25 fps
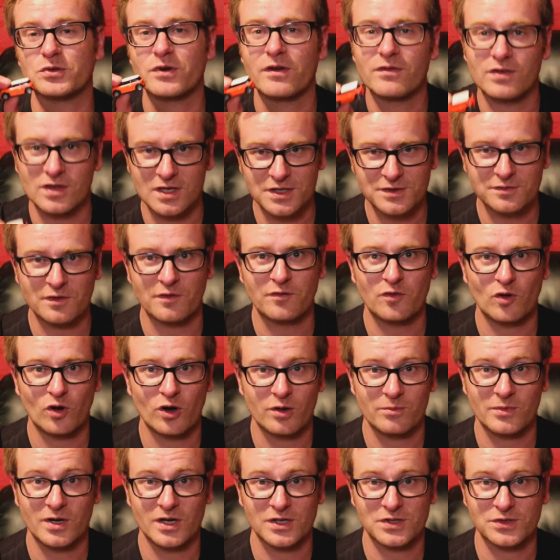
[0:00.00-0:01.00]
driven this for
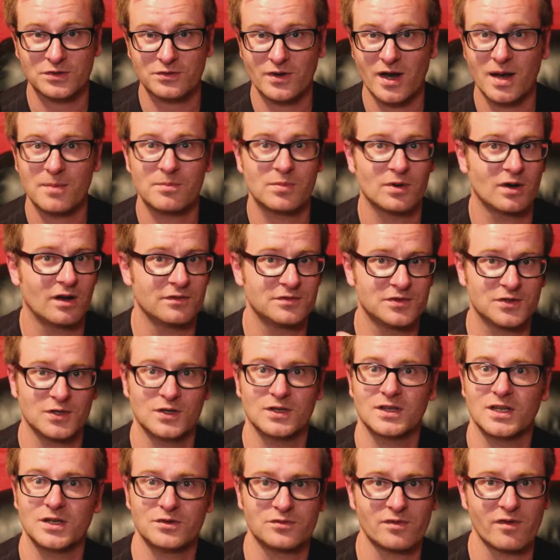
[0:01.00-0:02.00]
40 minutes straight, but I've
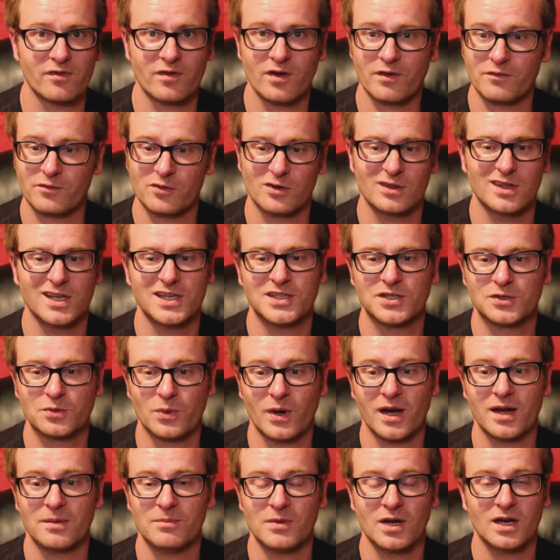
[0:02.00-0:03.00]
certainly driven it for at least
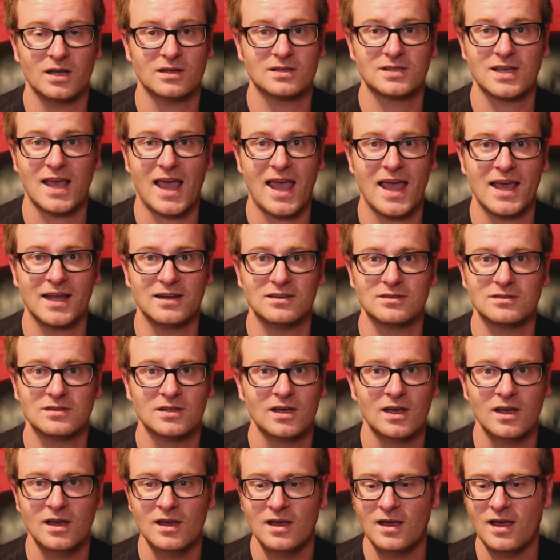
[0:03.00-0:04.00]
20 minutes and
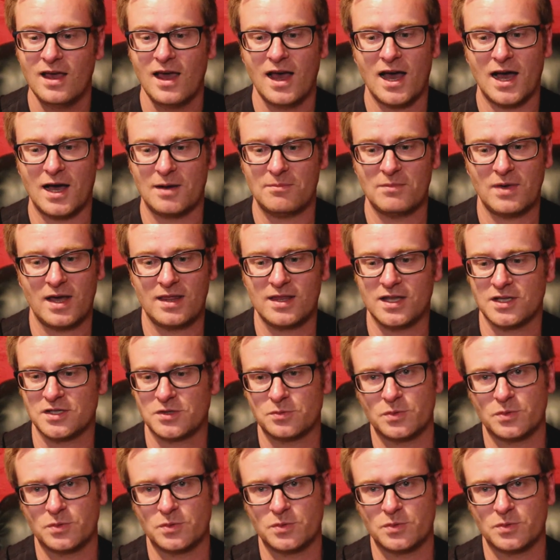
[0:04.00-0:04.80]
um, and then